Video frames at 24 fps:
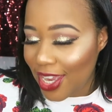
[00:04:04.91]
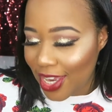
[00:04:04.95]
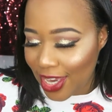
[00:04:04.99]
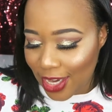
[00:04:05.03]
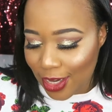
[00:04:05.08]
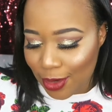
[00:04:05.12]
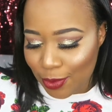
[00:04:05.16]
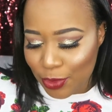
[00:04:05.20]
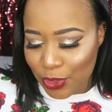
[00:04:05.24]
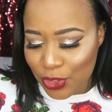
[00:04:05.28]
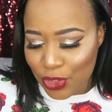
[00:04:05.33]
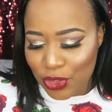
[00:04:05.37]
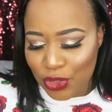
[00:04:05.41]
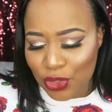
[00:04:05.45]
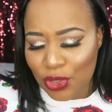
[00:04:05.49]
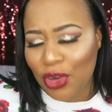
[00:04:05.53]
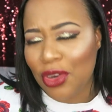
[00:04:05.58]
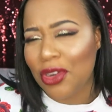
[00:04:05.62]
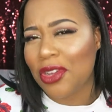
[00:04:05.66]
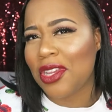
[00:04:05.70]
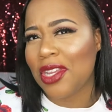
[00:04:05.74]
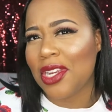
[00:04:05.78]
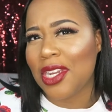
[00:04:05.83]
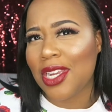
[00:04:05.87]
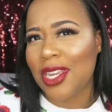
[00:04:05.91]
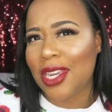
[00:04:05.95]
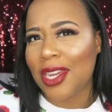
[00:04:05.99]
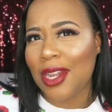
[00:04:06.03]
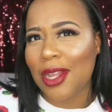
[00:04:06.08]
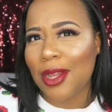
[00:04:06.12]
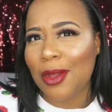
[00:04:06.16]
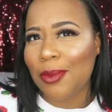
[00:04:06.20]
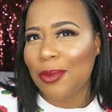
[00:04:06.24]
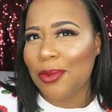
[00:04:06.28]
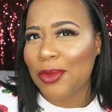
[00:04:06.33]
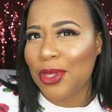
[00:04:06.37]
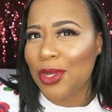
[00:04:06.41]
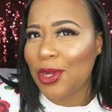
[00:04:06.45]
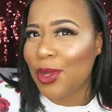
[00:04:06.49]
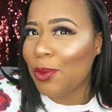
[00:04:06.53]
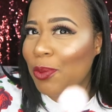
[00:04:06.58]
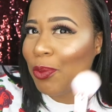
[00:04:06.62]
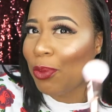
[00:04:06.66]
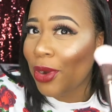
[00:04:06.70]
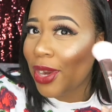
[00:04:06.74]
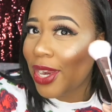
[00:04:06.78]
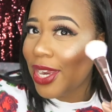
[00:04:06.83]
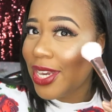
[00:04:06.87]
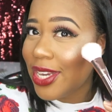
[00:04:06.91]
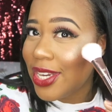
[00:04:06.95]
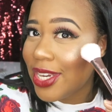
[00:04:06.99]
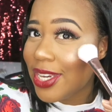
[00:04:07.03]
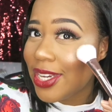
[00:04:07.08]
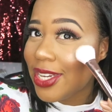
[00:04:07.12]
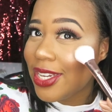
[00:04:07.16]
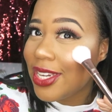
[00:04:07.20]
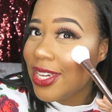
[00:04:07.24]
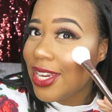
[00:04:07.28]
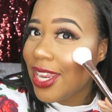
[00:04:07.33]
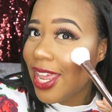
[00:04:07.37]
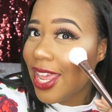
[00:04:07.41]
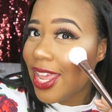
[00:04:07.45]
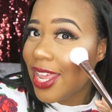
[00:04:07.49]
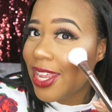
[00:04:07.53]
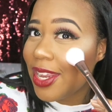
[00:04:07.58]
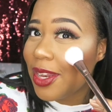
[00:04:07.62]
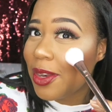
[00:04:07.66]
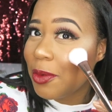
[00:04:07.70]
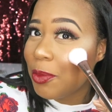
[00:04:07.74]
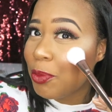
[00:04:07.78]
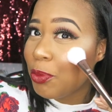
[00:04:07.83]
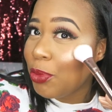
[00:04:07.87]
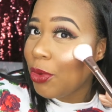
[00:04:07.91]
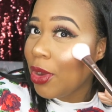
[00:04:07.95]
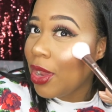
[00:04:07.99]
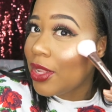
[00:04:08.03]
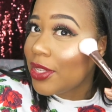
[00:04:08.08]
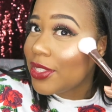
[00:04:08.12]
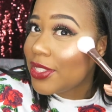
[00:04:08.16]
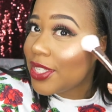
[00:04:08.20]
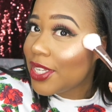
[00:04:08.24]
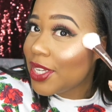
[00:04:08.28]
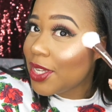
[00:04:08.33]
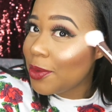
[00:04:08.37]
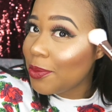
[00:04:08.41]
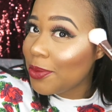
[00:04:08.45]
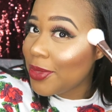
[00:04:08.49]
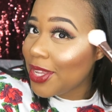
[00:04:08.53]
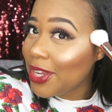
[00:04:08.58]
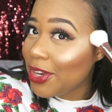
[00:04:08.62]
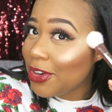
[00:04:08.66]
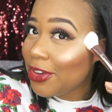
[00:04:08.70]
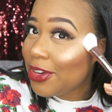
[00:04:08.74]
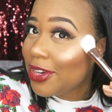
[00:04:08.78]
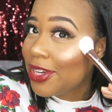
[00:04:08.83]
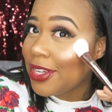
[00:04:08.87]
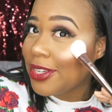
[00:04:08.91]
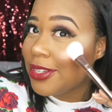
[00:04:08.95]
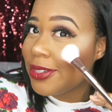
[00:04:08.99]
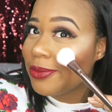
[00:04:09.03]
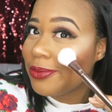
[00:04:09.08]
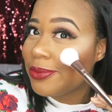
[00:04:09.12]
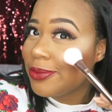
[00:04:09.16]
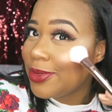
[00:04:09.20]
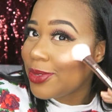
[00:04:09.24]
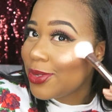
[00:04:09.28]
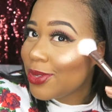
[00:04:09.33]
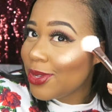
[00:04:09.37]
and i'm just darkening up you know brightening and bronzing up the area